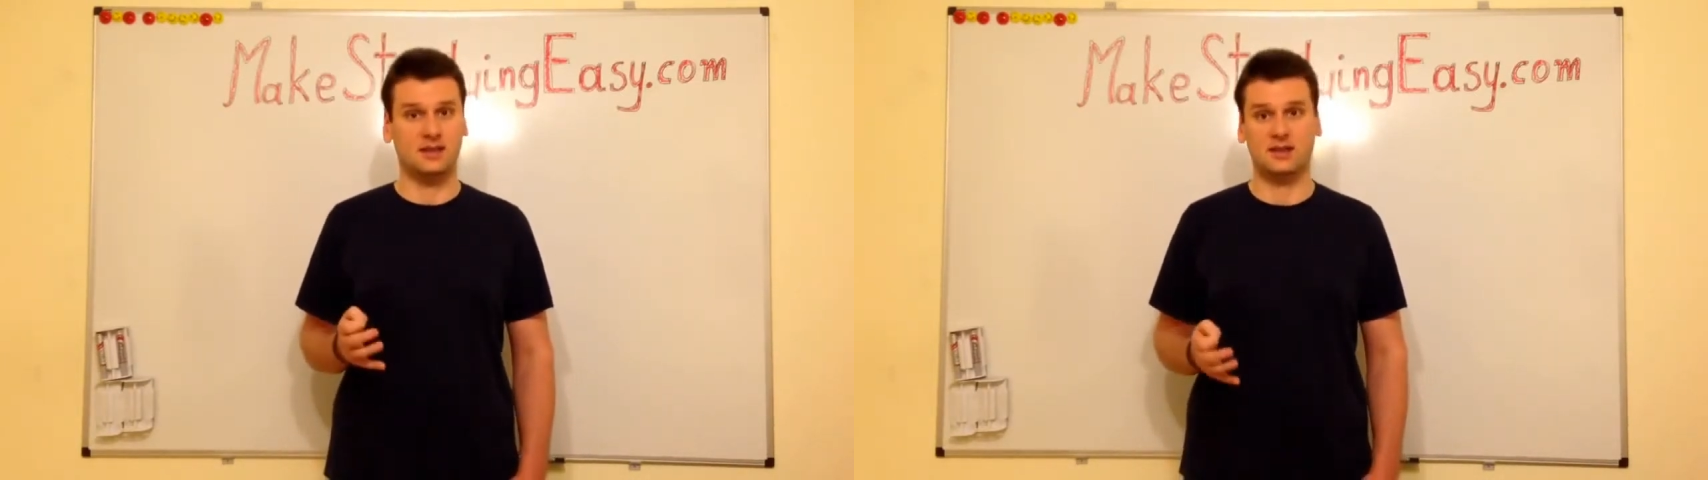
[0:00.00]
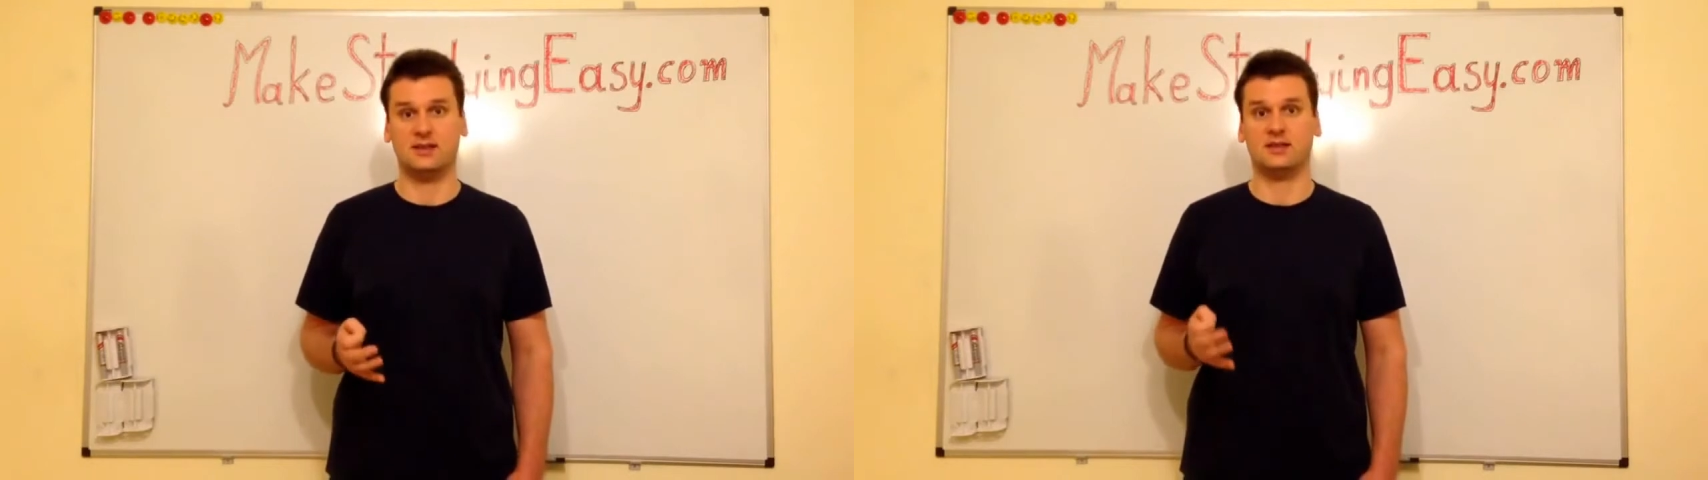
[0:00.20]

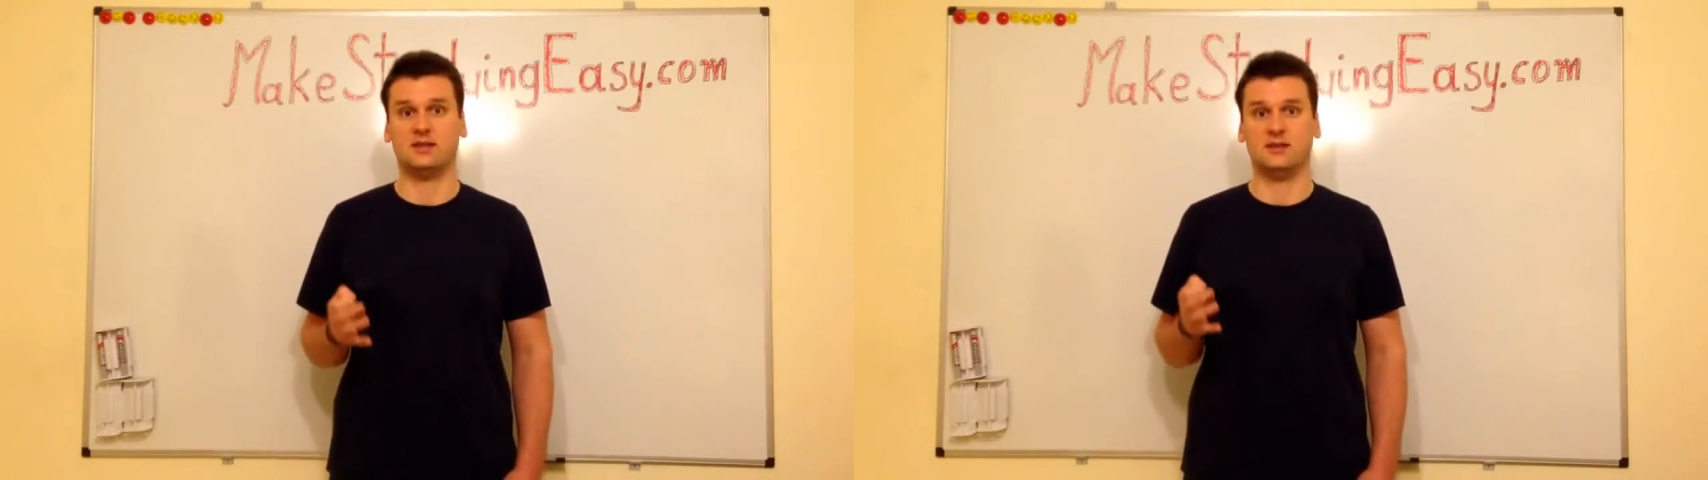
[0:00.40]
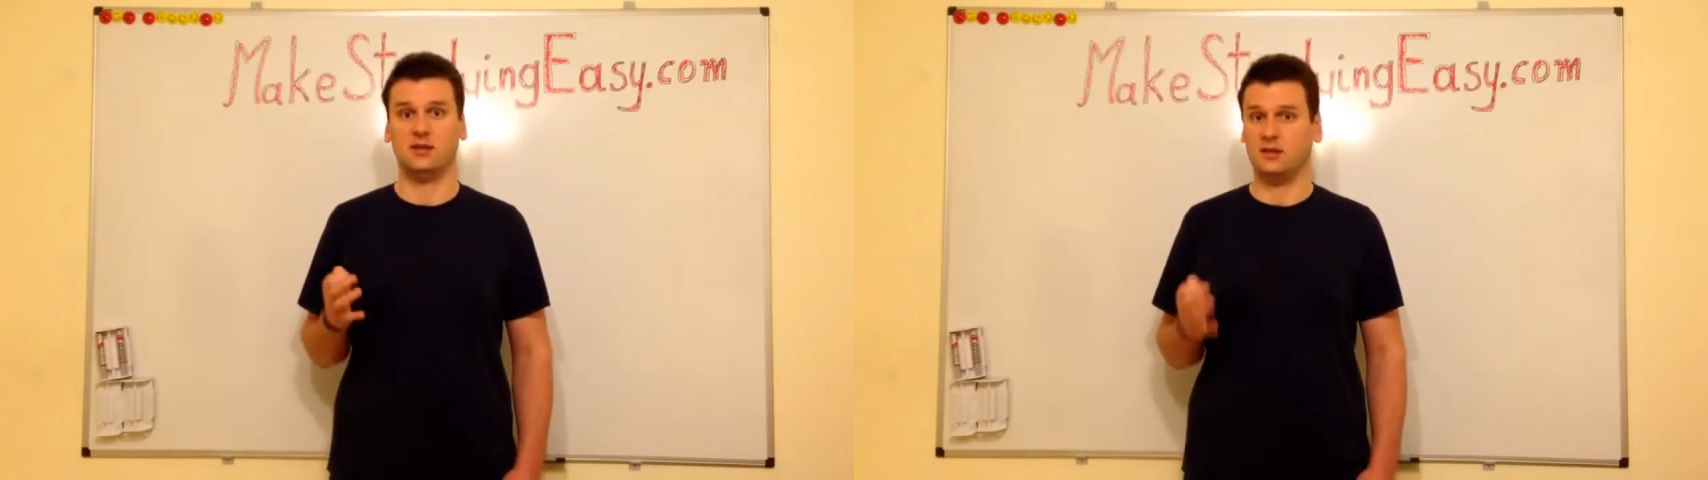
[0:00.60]
it is
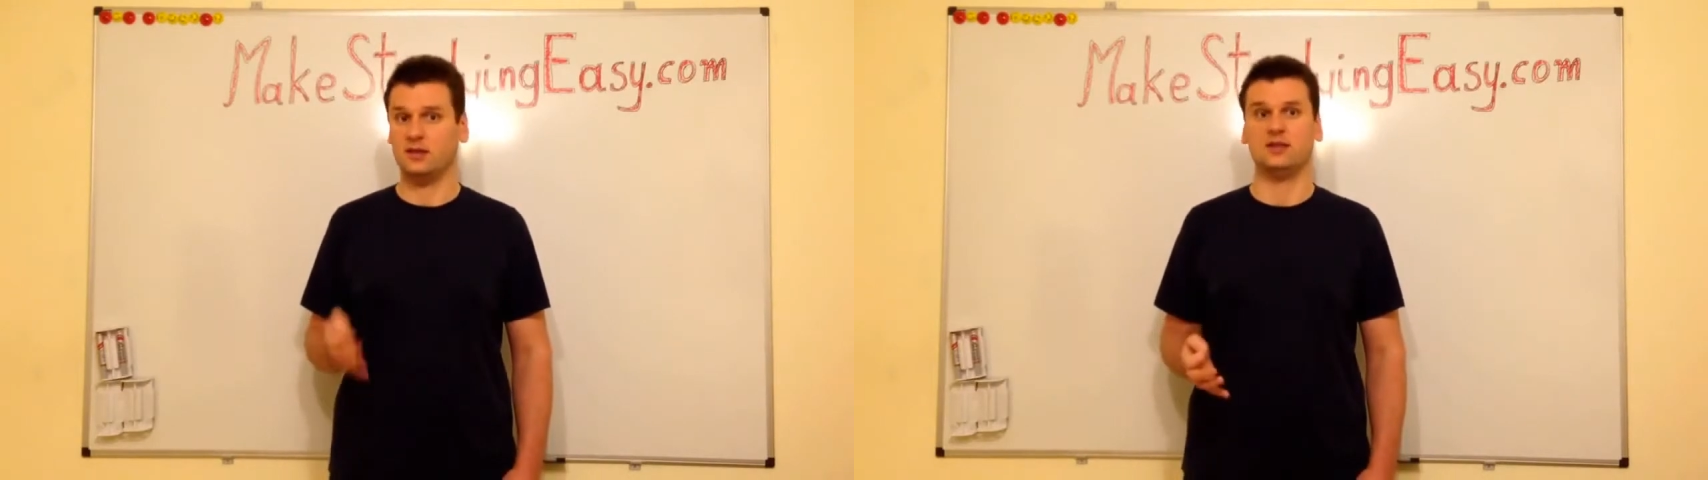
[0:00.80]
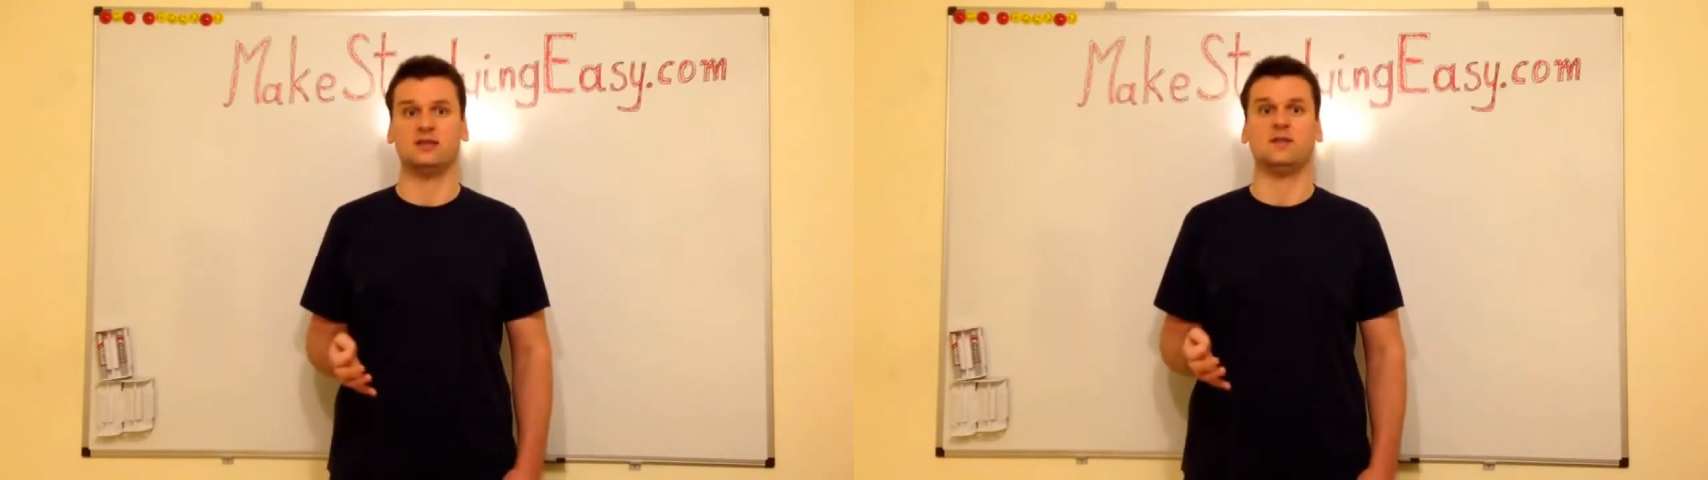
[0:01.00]
not
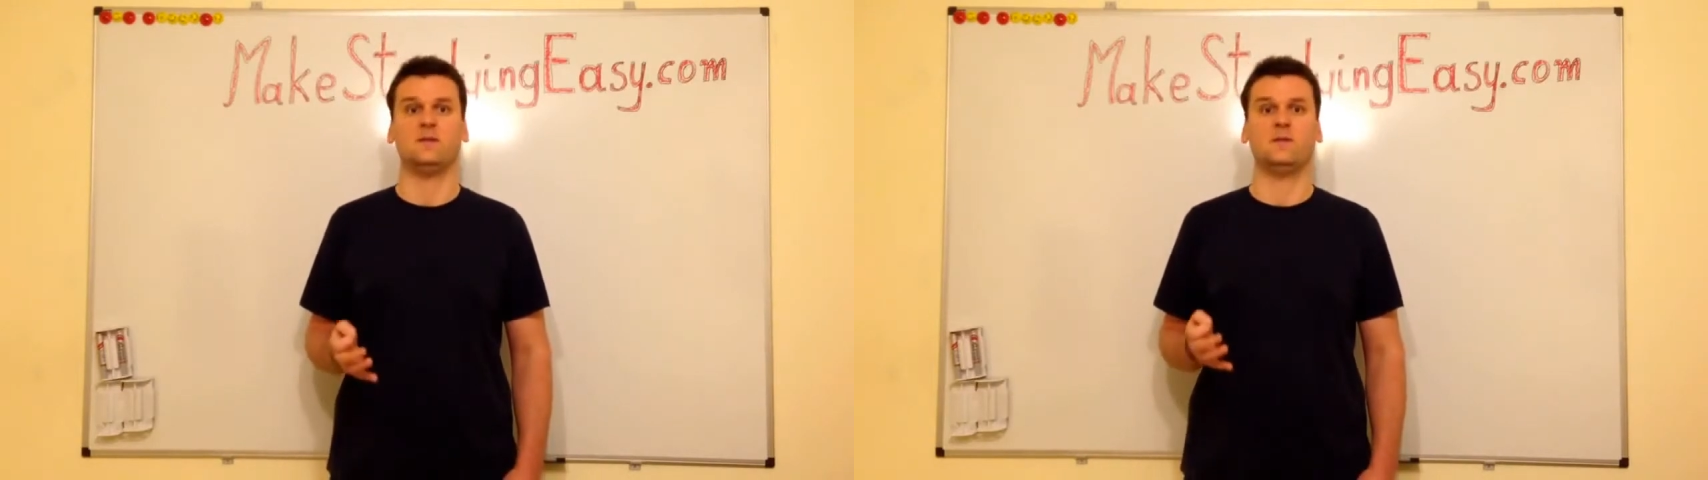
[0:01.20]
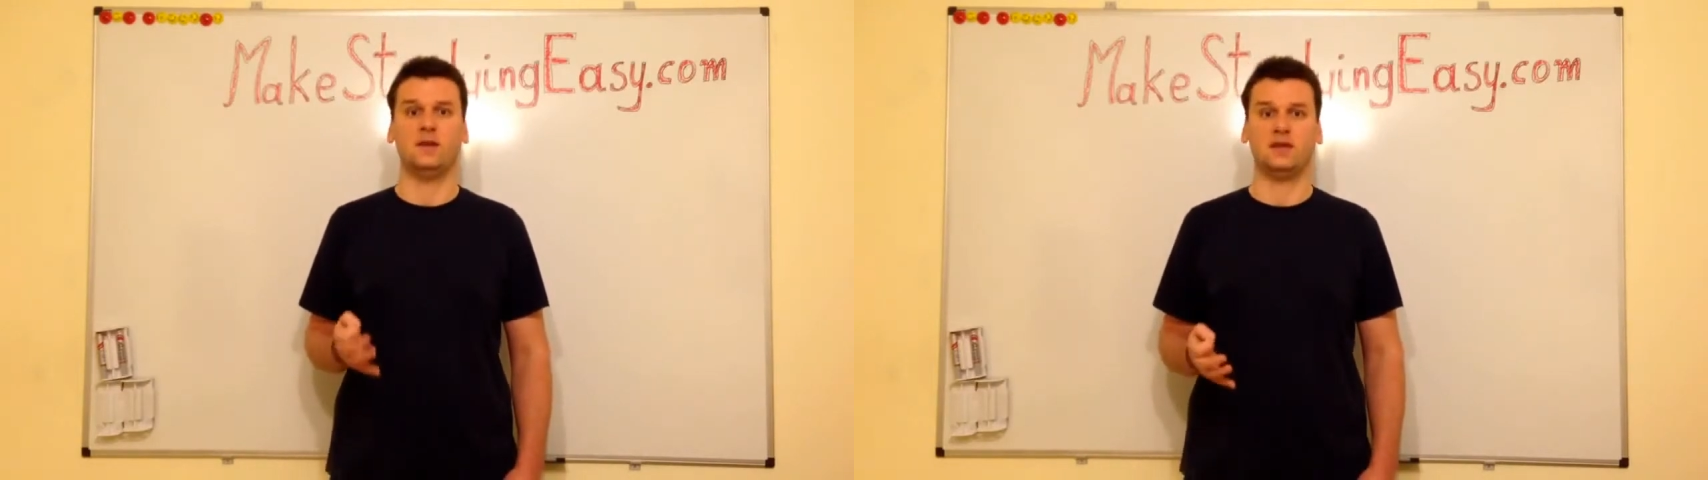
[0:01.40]
an easy
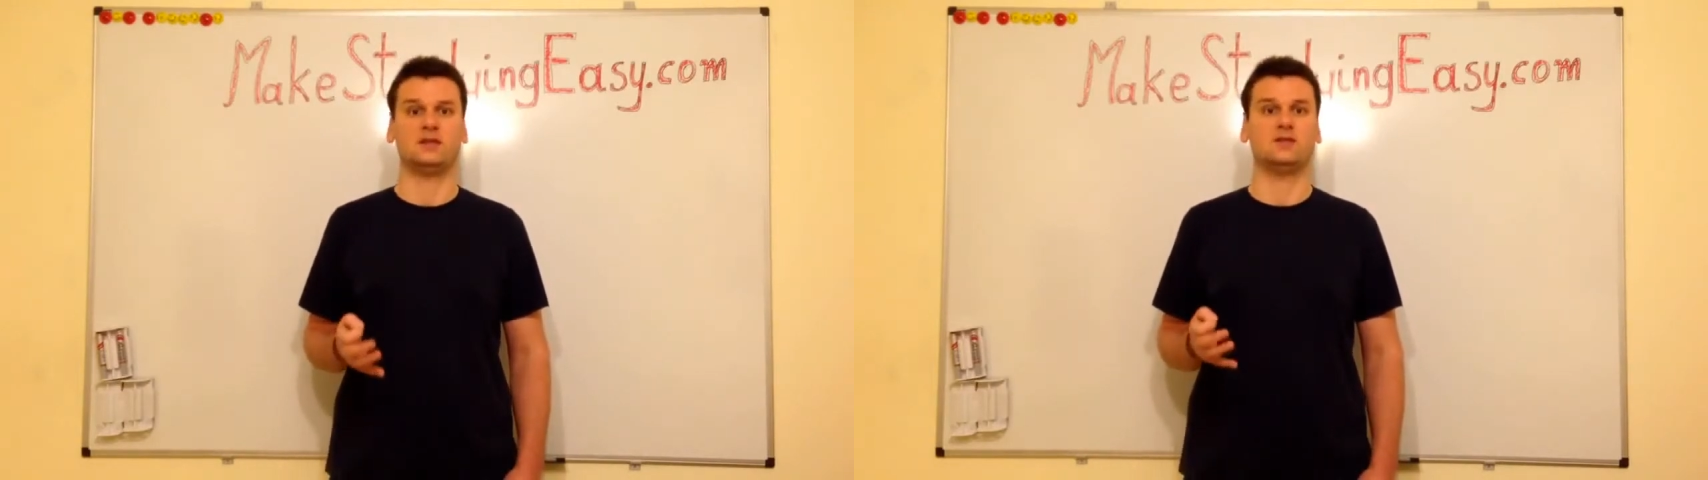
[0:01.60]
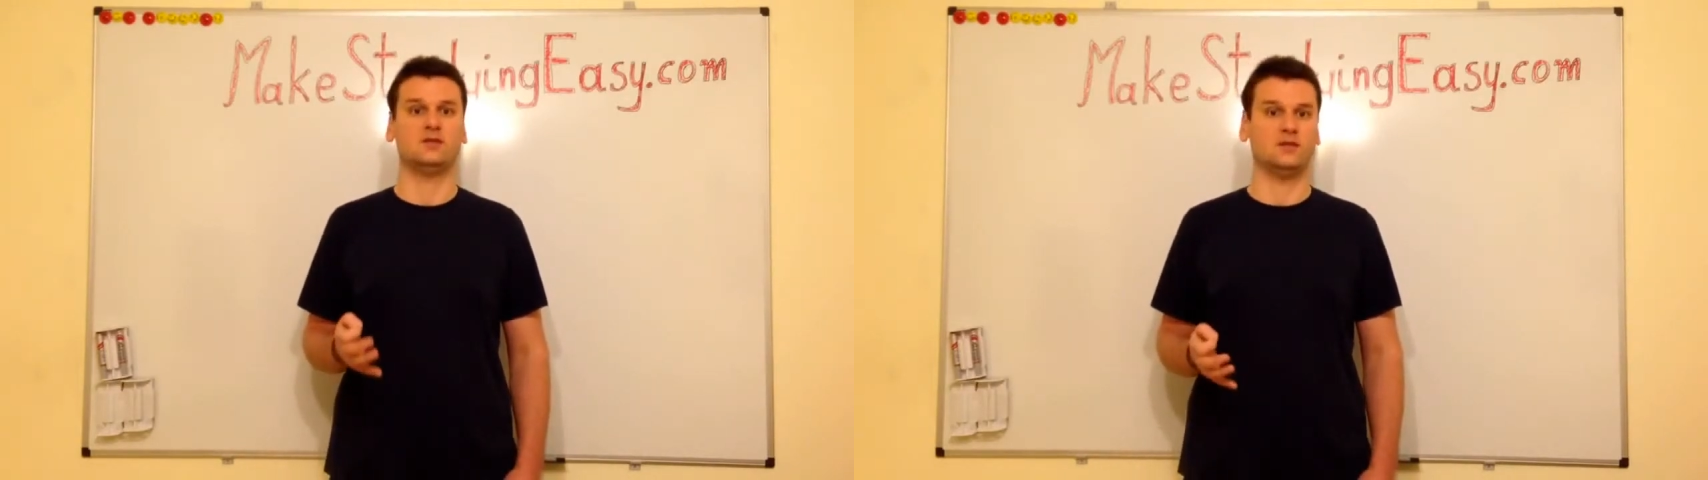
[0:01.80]
thing
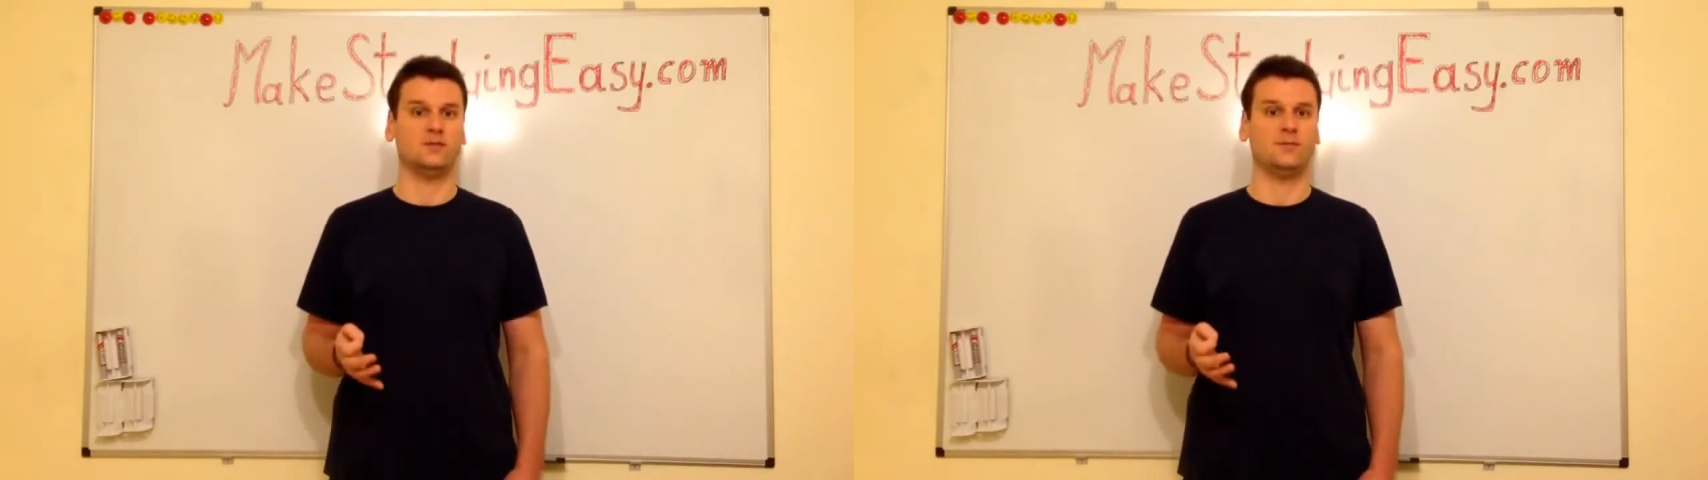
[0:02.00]
to do.